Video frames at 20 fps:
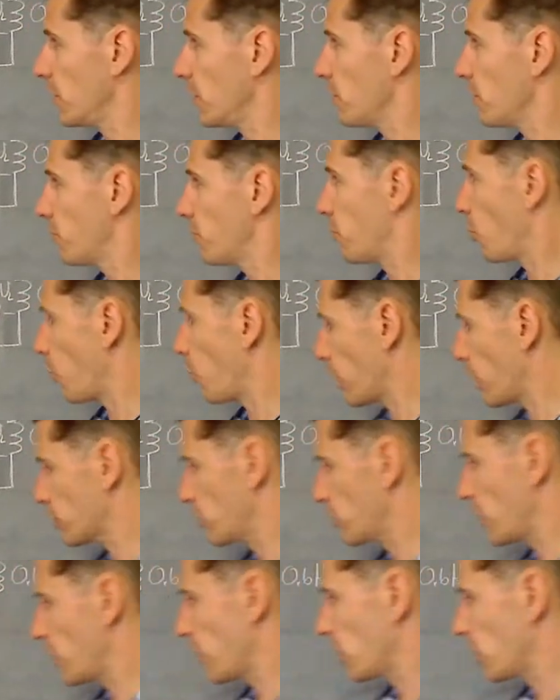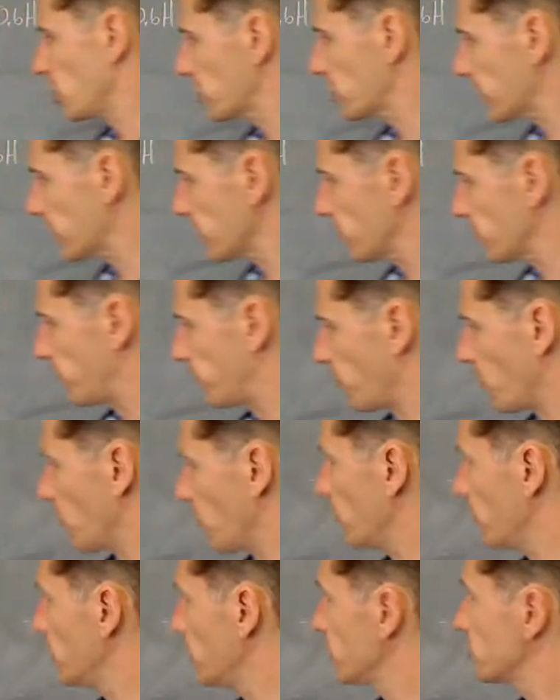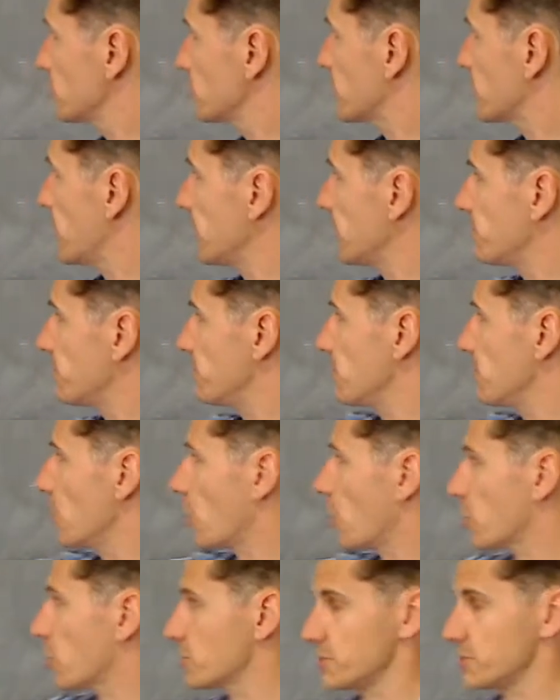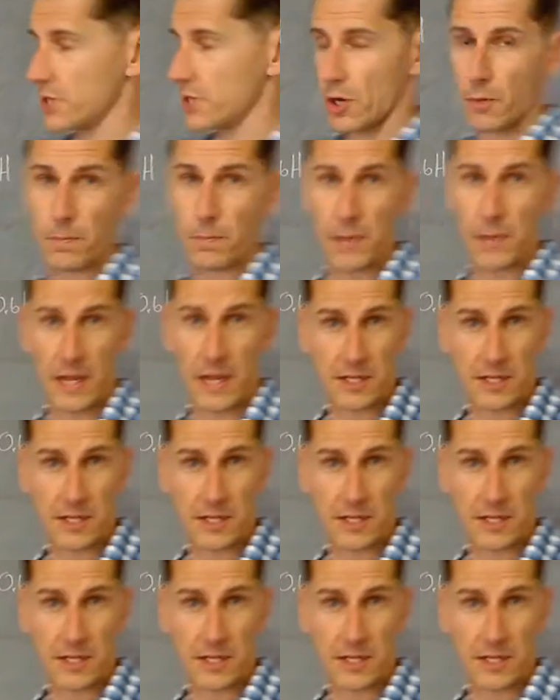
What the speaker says: for what we are looking for to get VR0 plus.